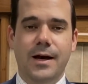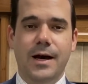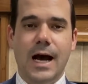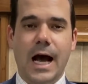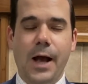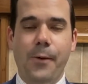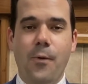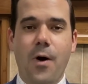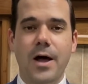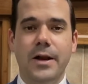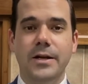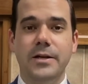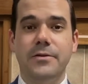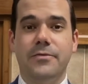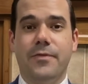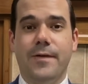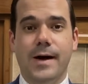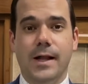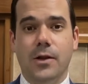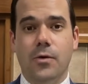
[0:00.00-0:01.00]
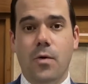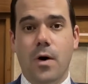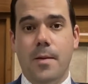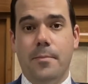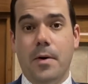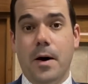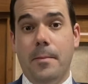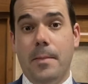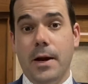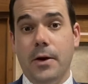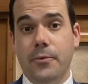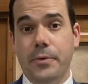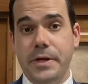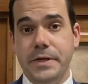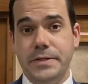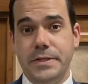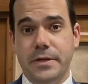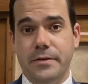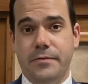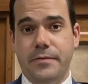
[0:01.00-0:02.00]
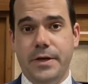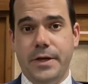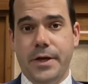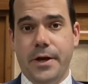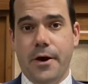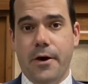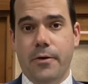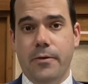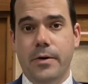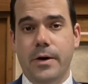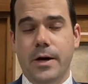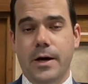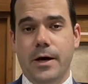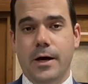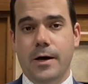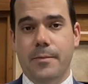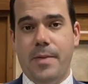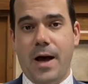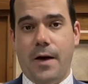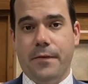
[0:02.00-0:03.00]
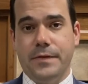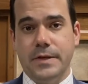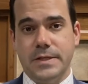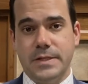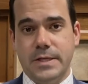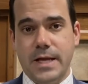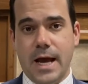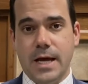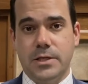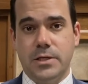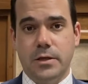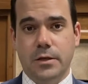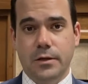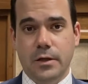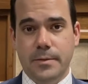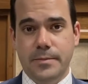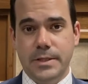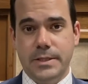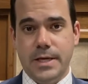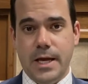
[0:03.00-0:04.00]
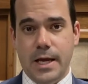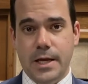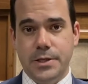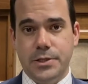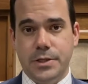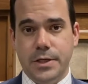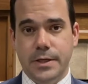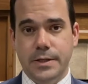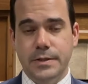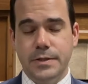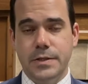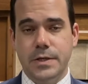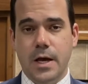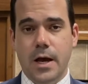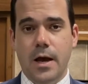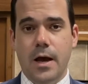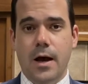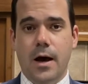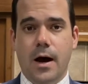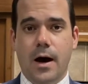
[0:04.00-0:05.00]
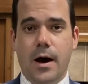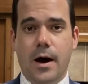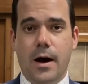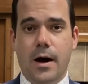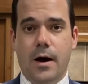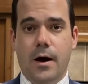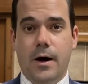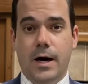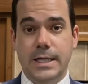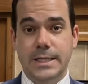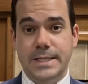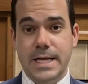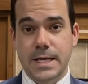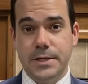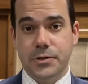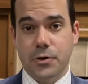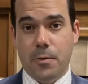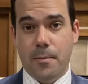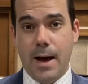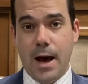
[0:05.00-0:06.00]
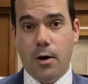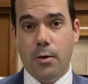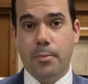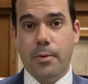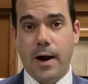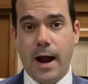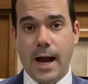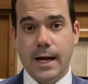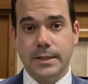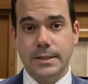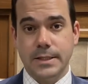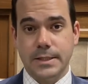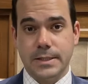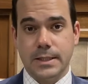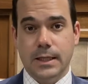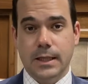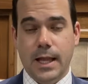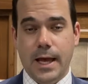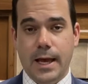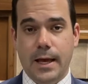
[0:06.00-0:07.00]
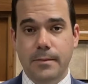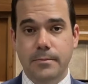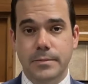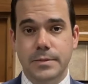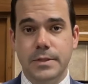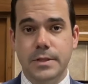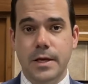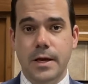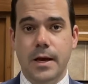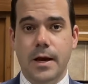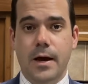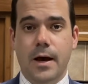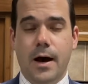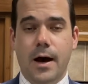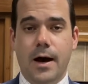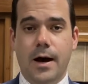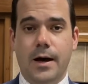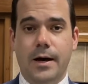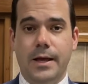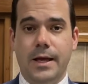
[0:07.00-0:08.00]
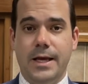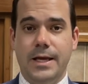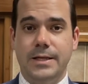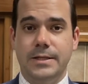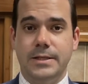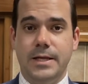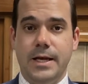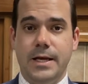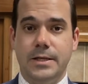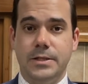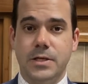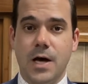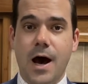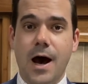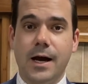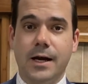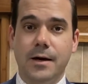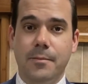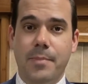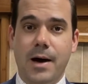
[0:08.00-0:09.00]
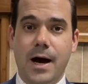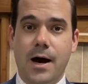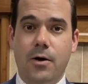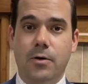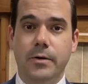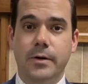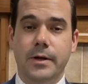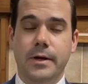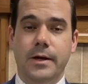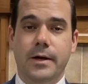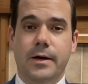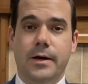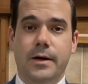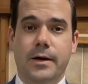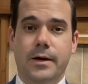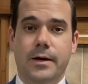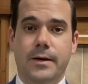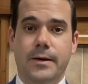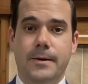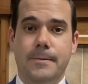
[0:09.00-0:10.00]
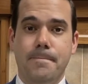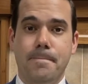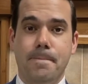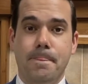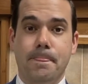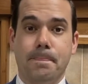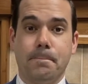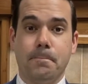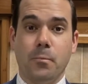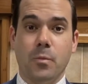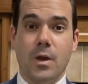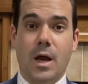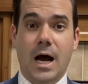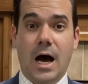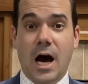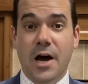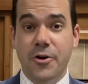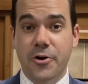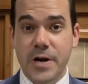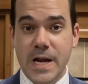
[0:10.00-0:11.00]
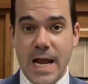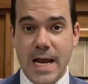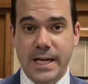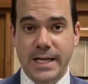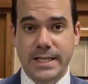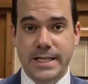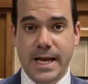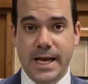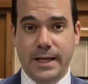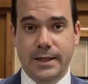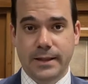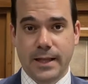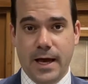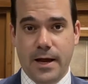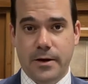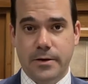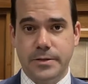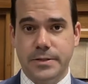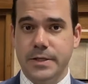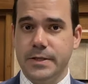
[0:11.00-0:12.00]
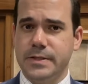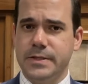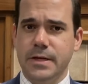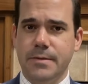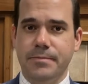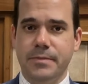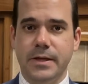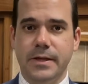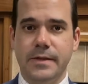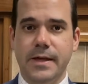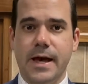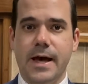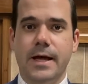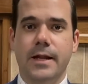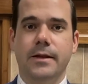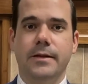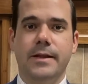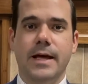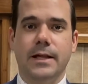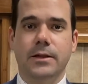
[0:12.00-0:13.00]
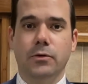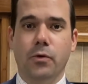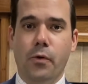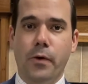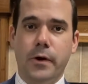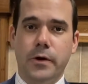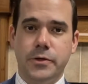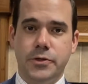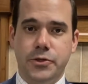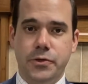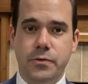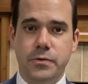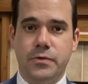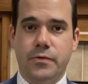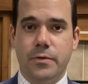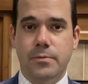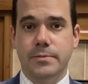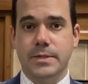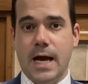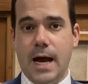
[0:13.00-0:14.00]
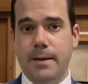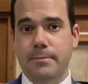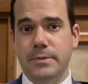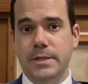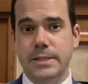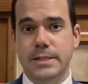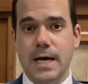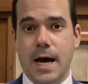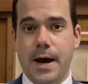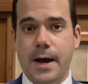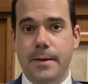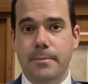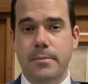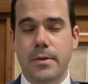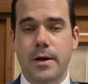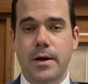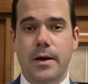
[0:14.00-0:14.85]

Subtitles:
I wanted to follow up on my recent video about the statute of limitations on dental malpractice claims and talk about 180-day letters. It's something that lawyers use from time to time